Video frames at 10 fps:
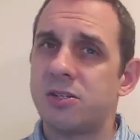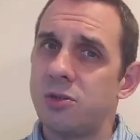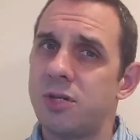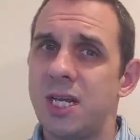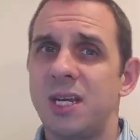
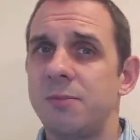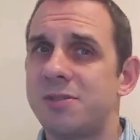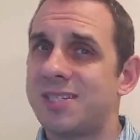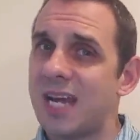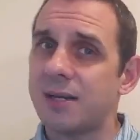Two
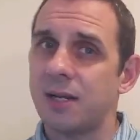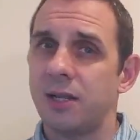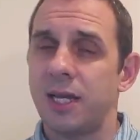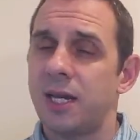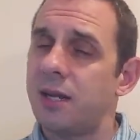teams
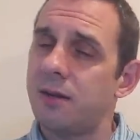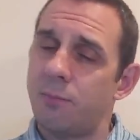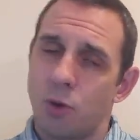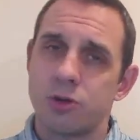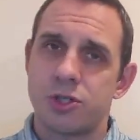technically in it,
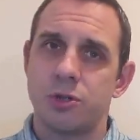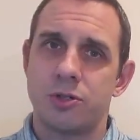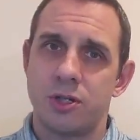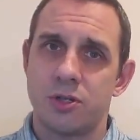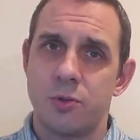more so
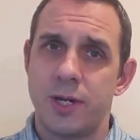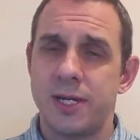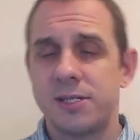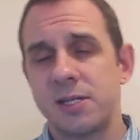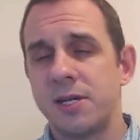to the
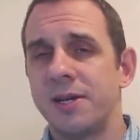Twins.